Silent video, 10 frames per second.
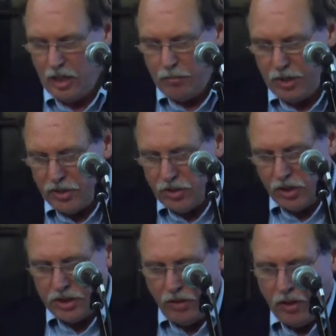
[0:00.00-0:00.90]
But there's
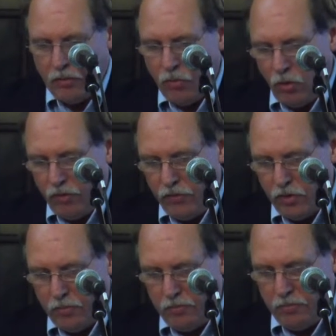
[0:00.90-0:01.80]
also a role
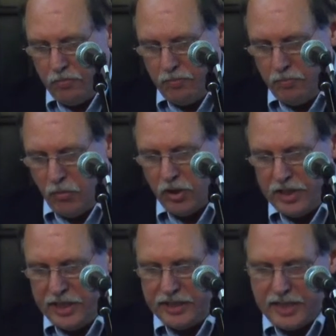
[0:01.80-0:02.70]
for
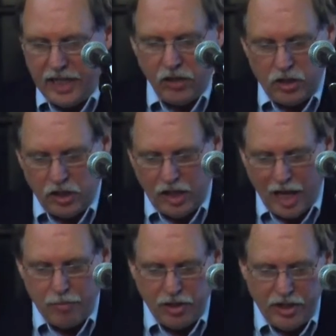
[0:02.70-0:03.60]
multi scale
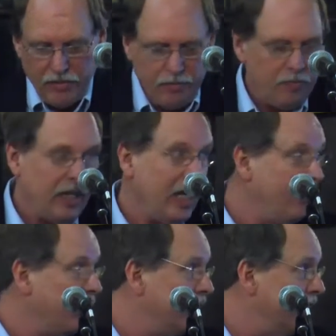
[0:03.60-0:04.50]
collaborative
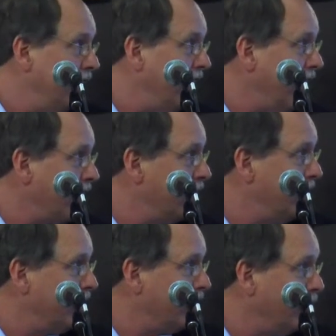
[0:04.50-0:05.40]
advocacy and
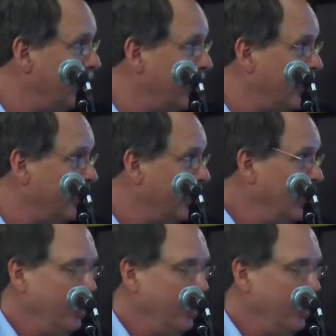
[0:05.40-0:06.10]
activism and